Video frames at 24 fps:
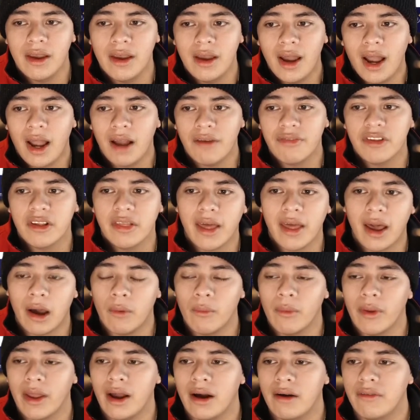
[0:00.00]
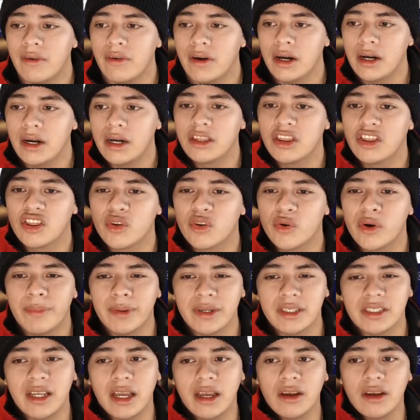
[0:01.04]
After that, we have
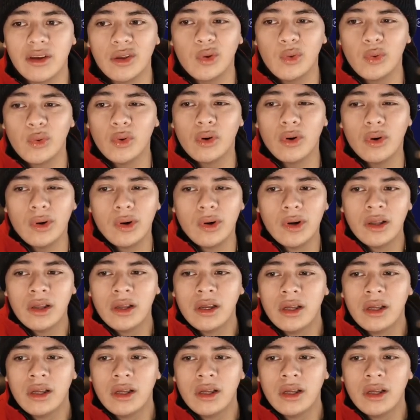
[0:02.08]
3% of Google.